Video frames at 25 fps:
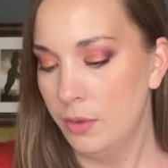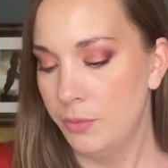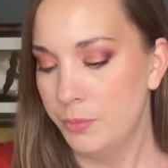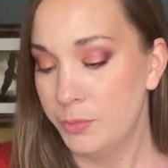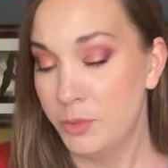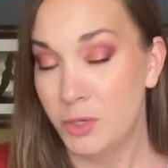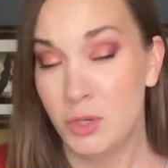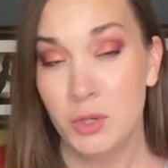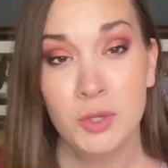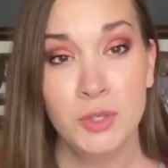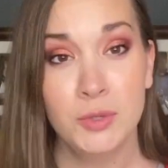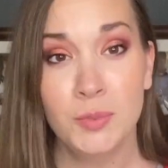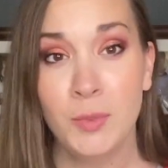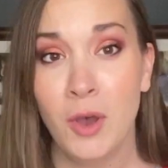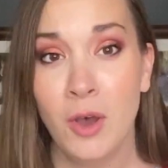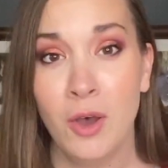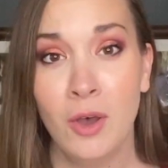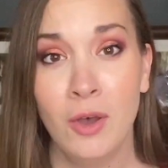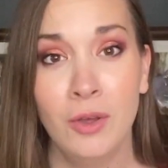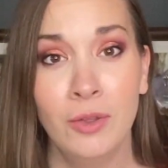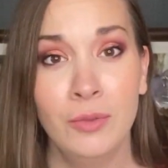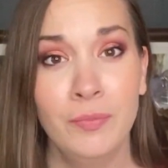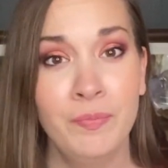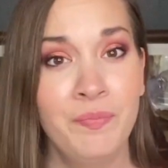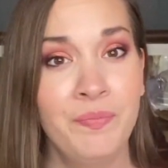too
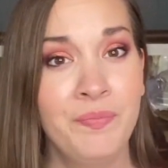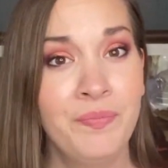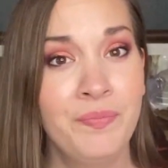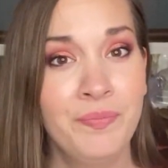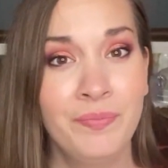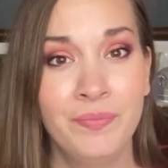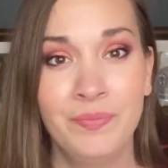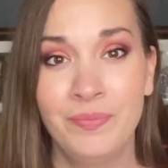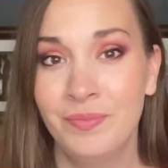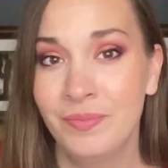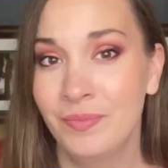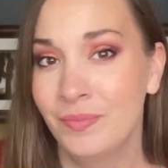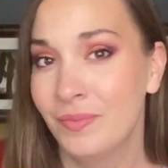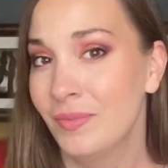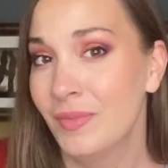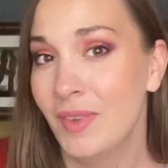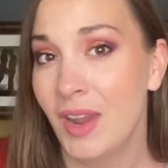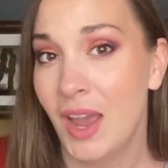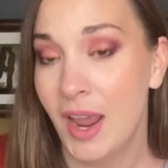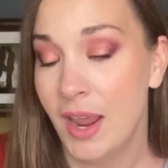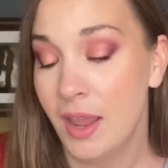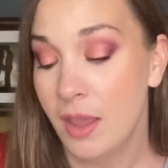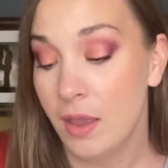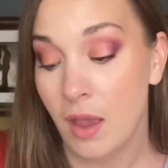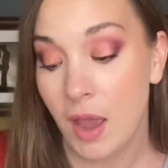small.
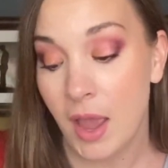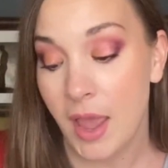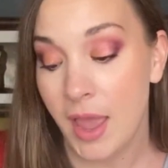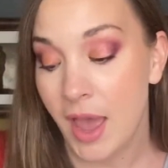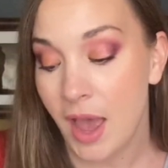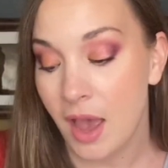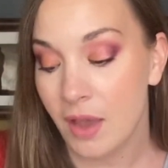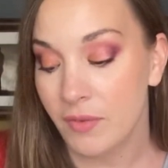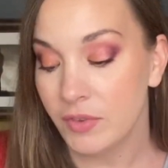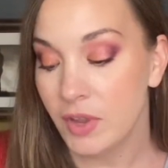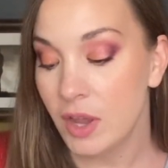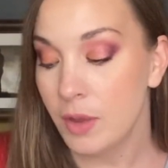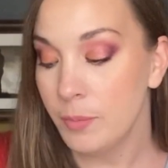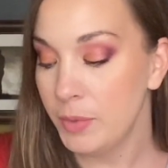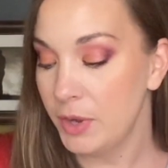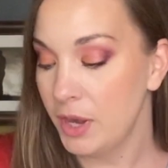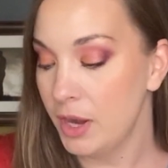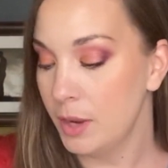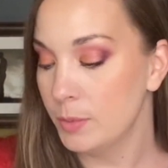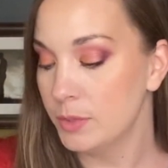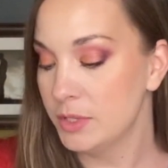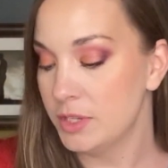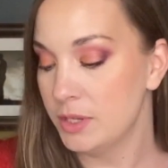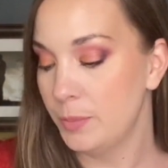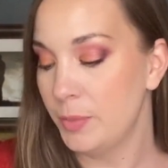I have not been
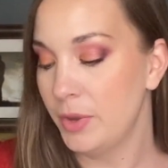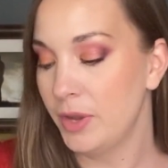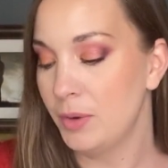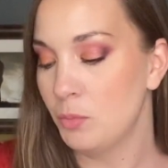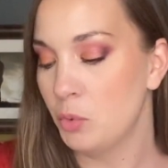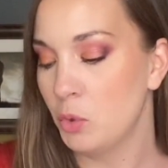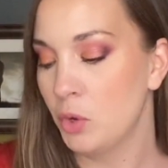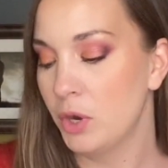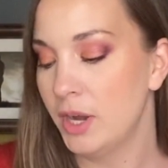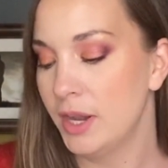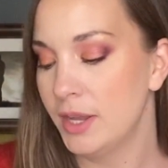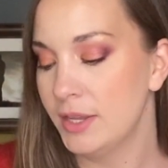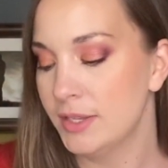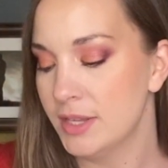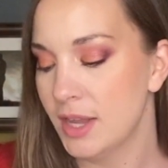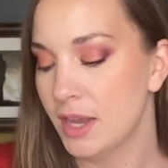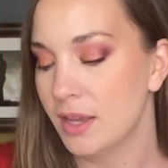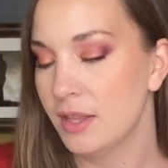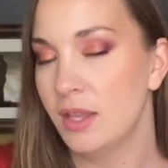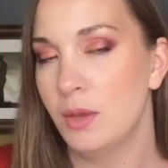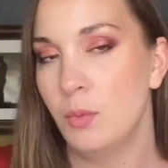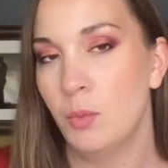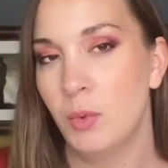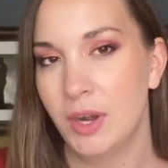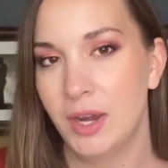able to pinpoint
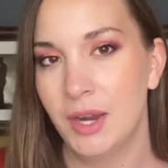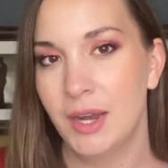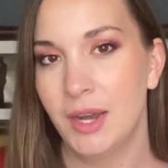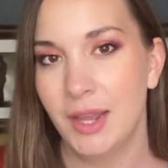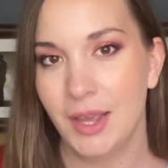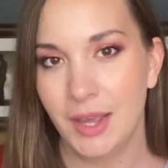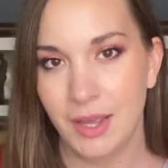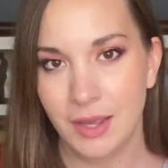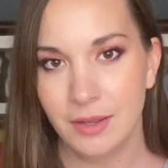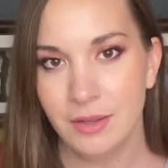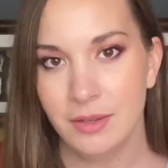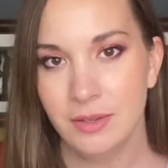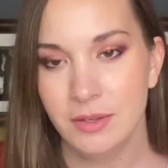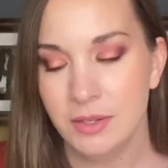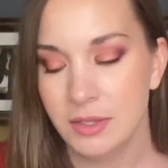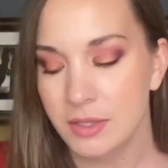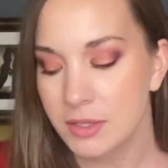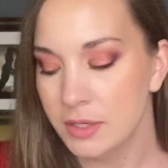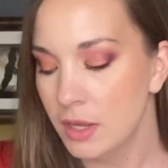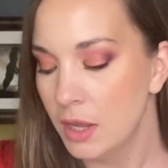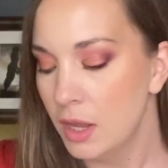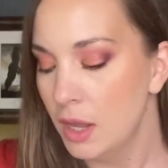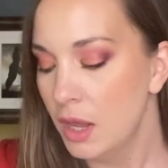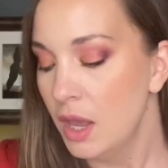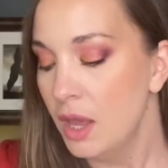exactly what it
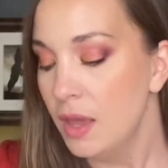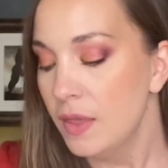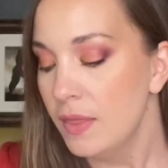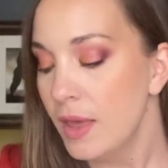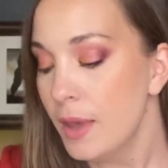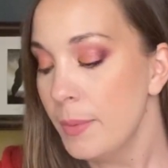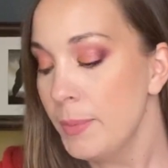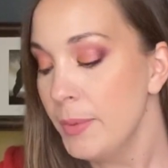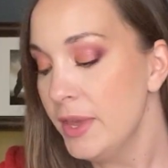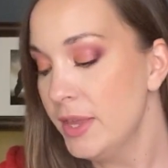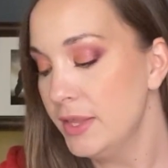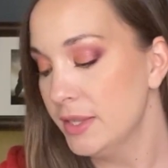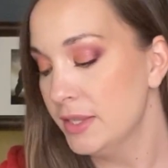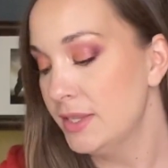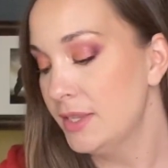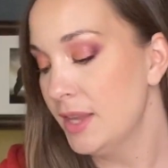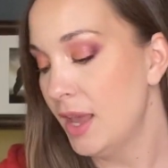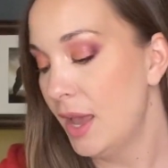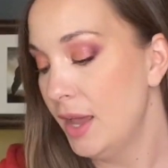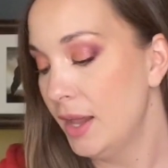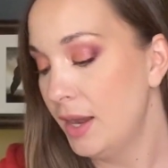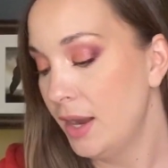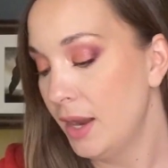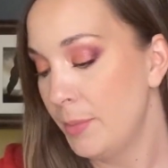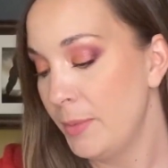is. That being
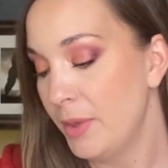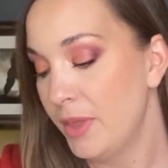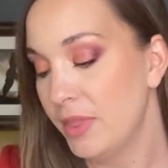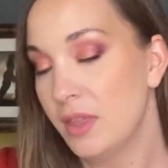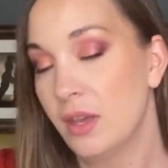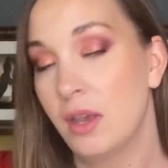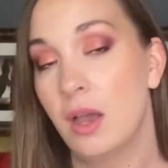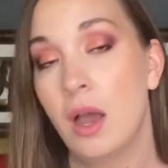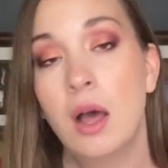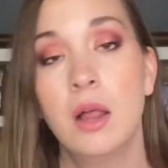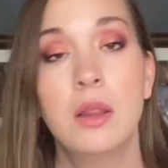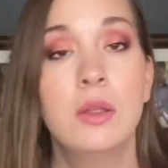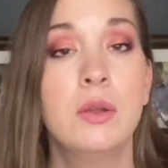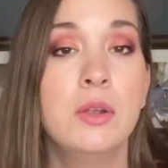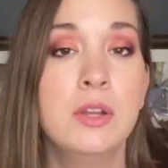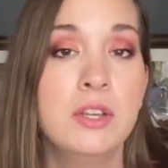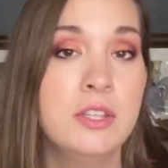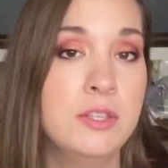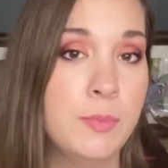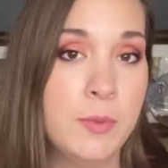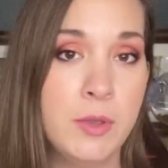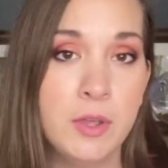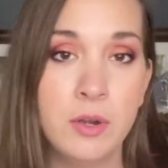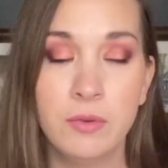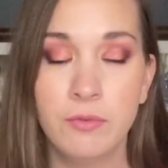said, I mean, the color
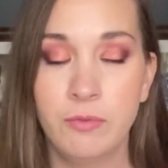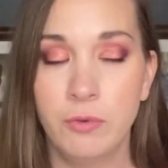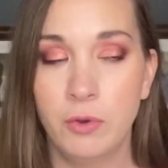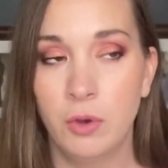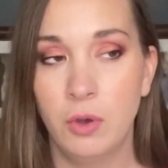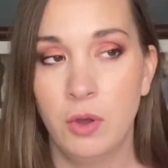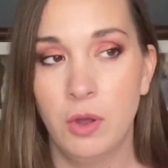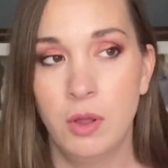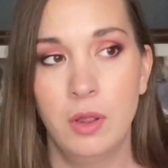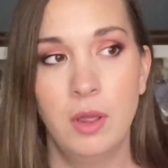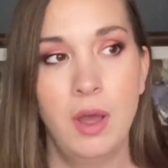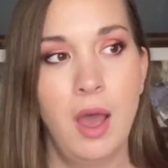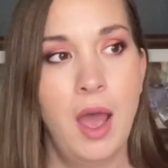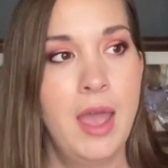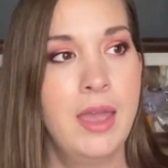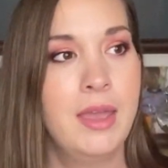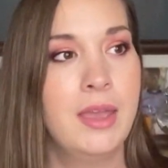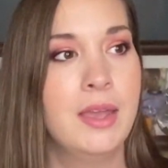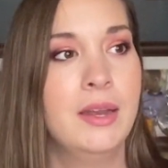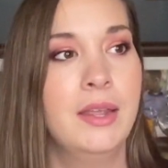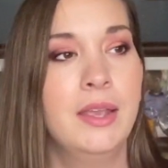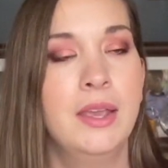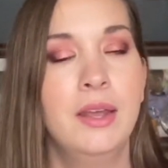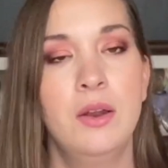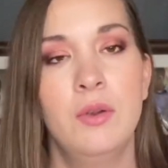is beautiful. I
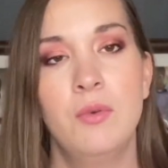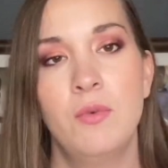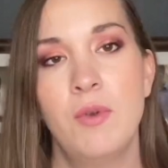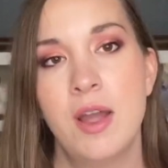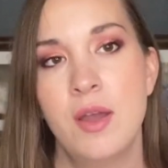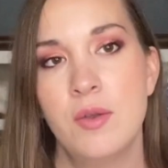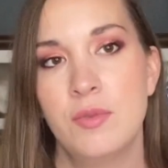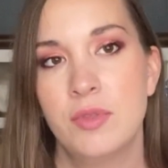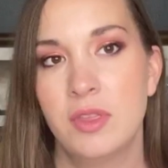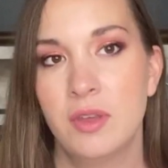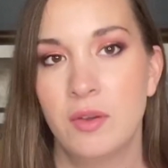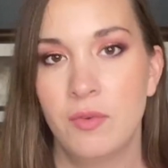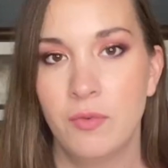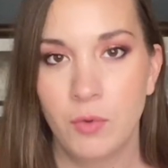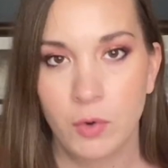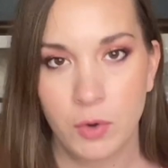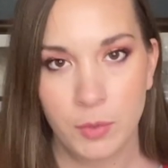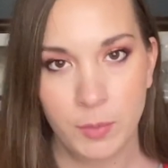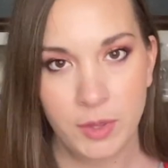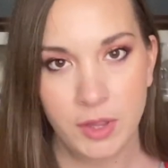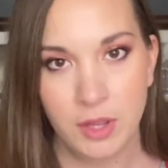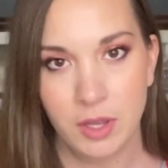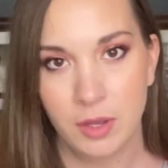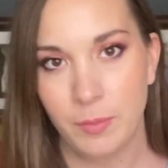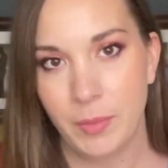can get around the
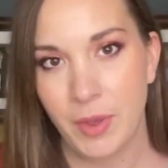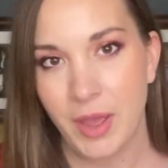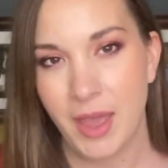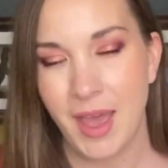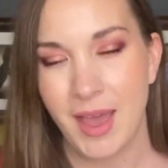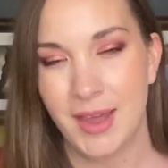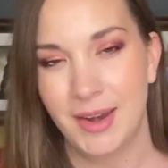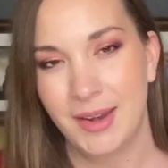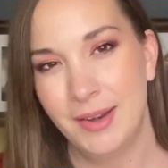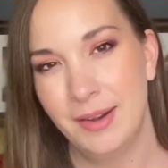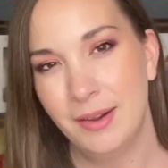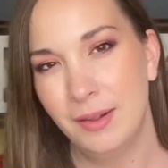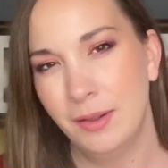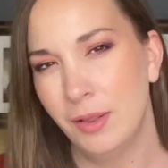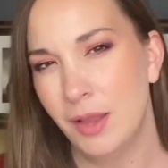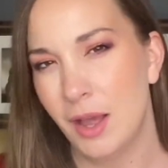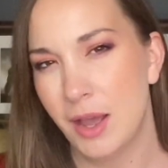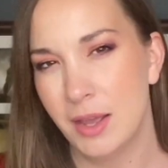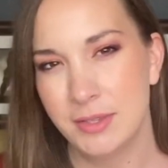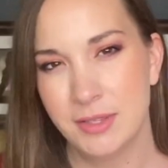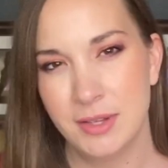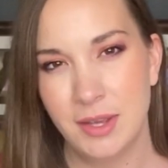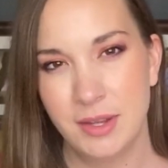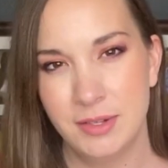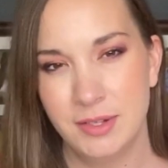formula by adding a
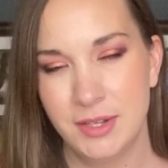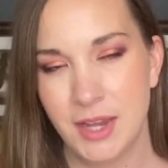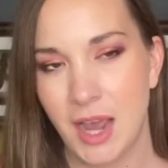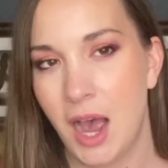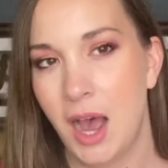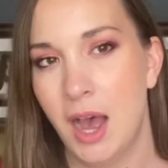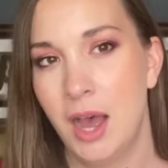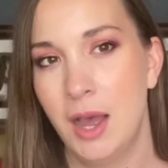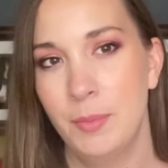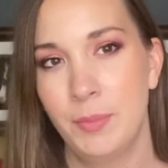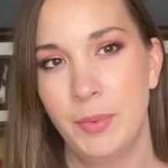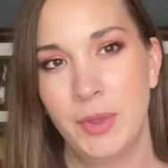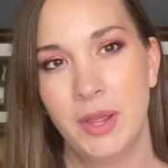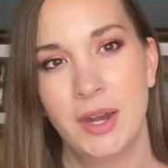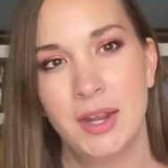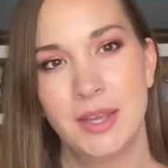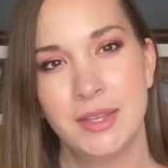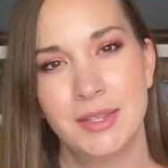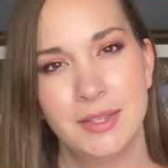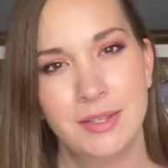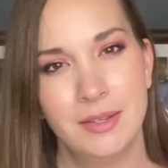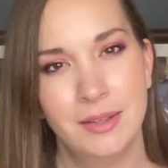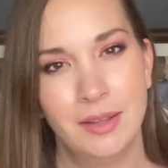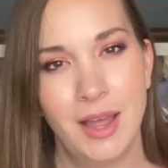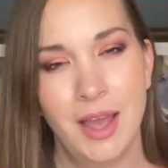gloss on top, and I
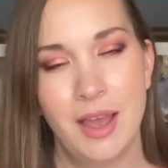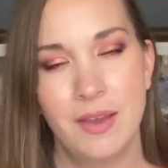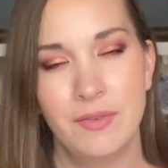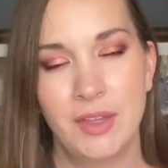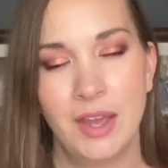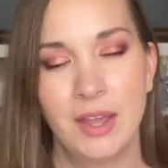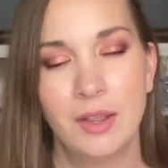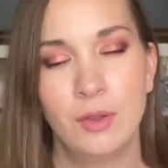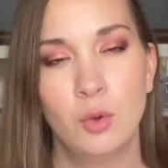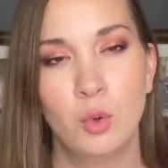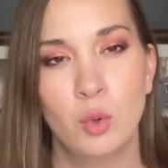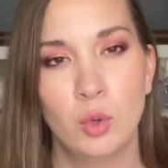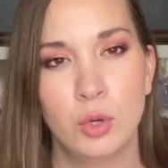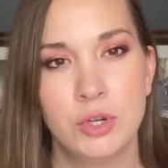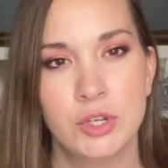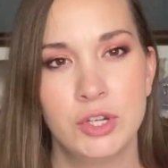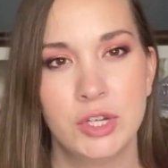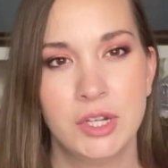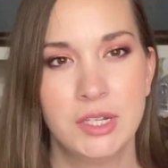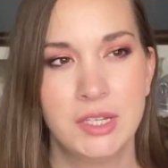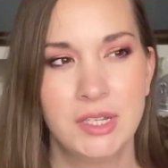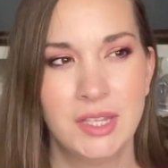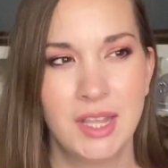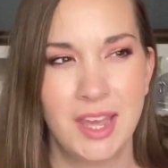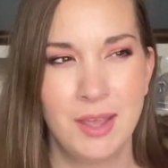still have that
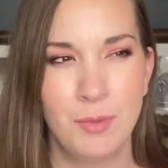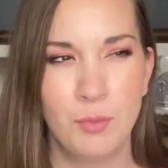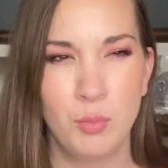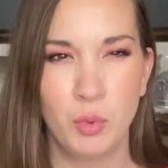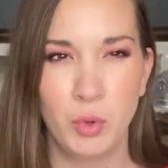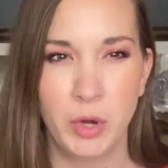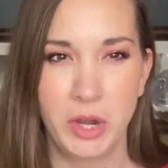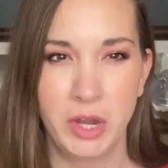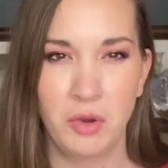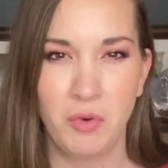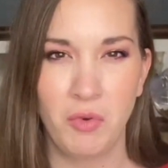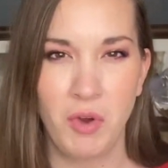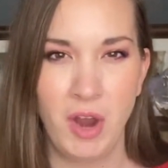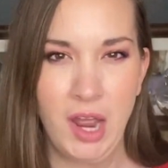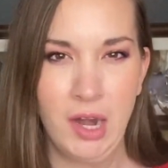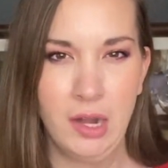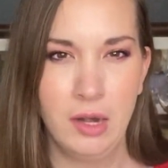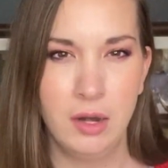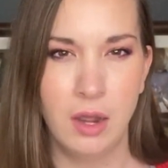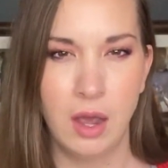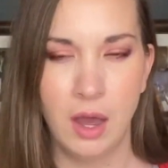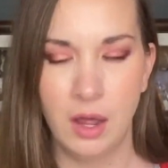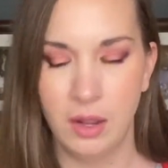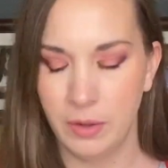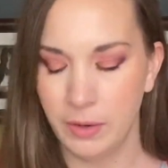gorgeous, like, brick red
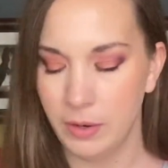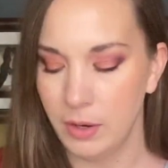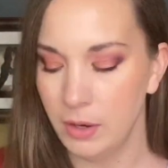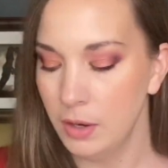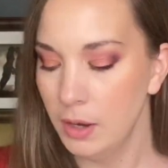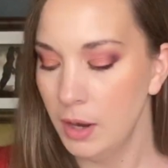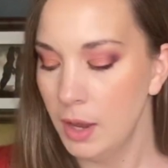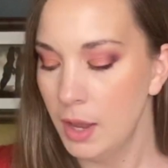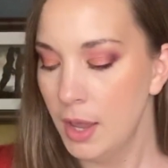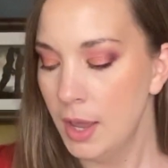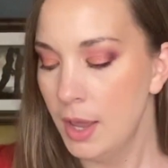color.